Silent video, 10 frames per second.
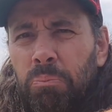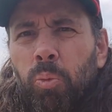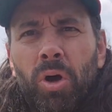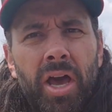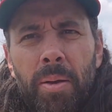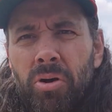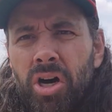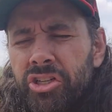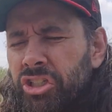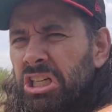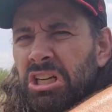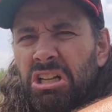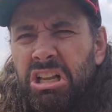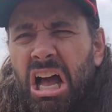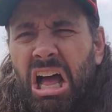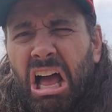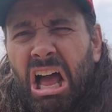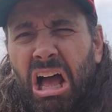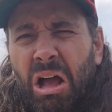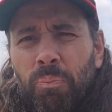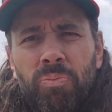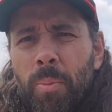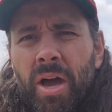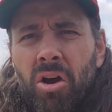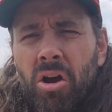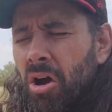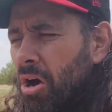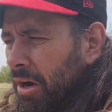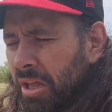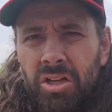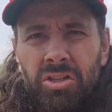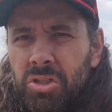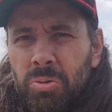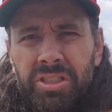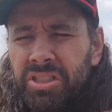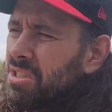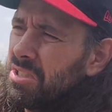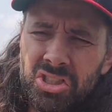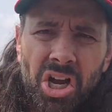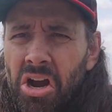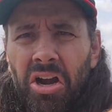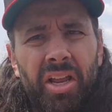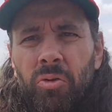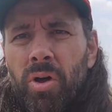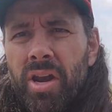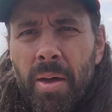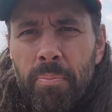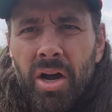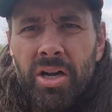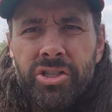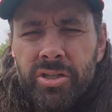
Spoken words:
Would not budge. No matter how hard. Twisting, turning, would not budge.